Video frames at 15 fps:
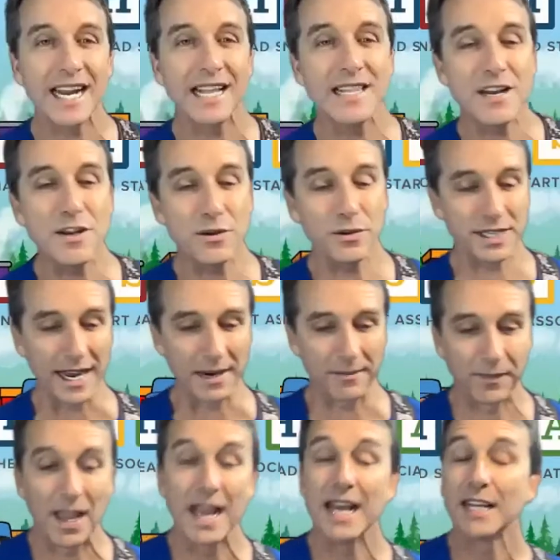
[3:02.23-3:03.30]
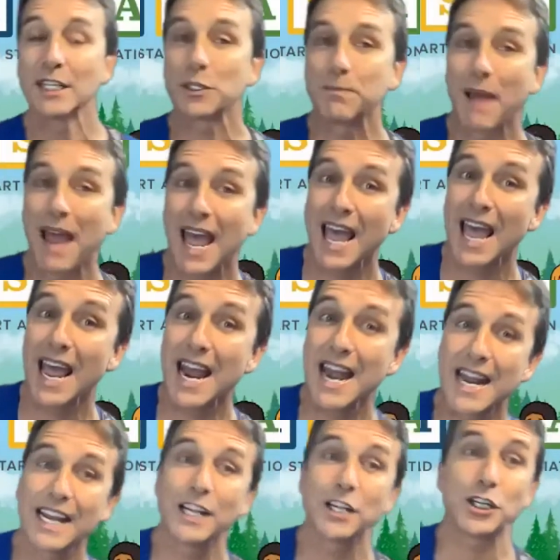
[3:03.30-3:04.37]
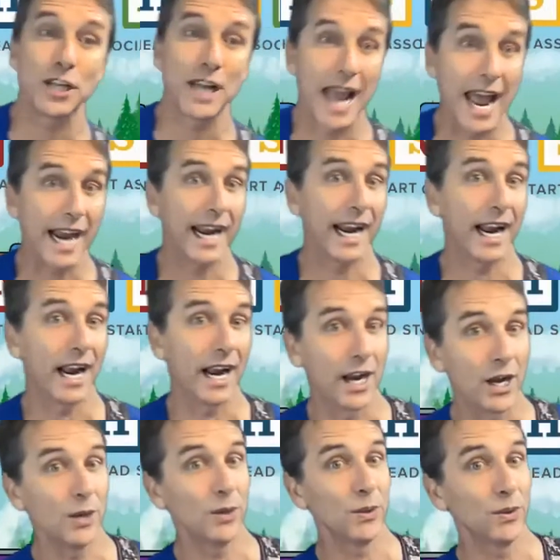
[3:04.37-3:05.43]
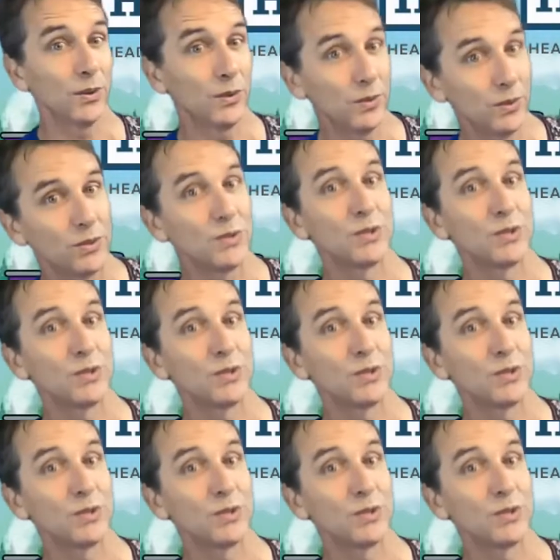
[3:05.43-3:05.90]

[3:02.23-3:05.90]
it and then you say it. Spanish echoes.